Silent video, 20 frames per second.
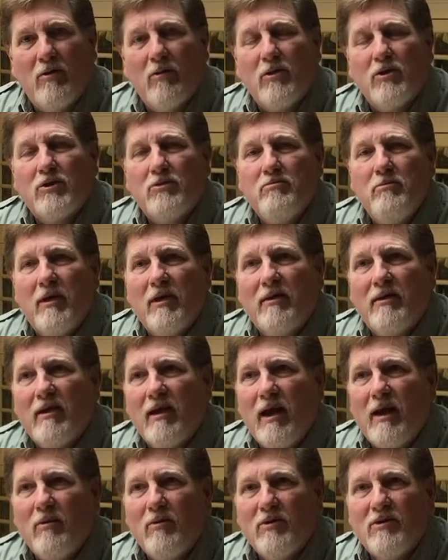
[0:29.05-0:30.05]
which meant
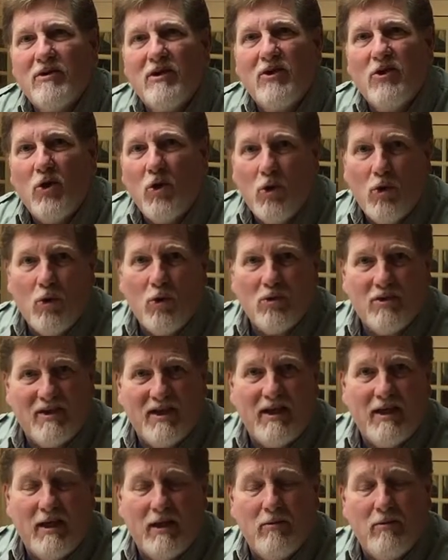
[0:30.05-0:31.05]
that I was in the hole
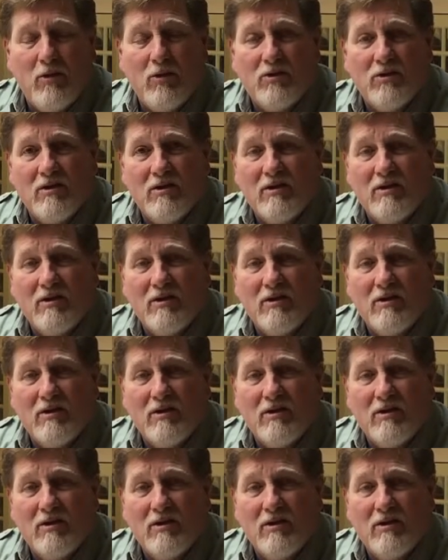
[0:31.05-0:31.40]
digging most